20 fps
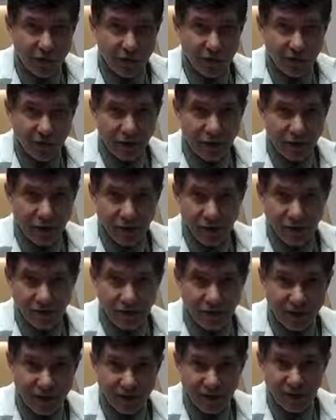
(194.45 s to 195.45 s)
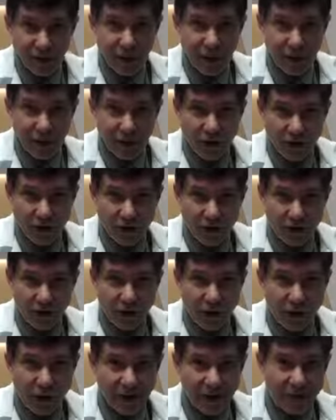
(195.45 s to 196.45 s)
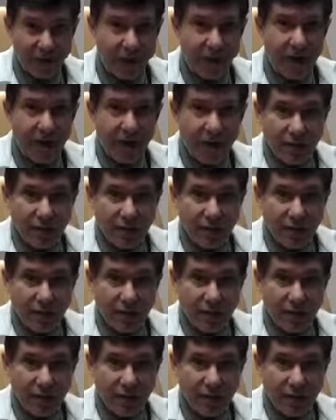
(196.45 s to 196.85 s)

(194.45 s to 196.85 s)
into specific areas of the face,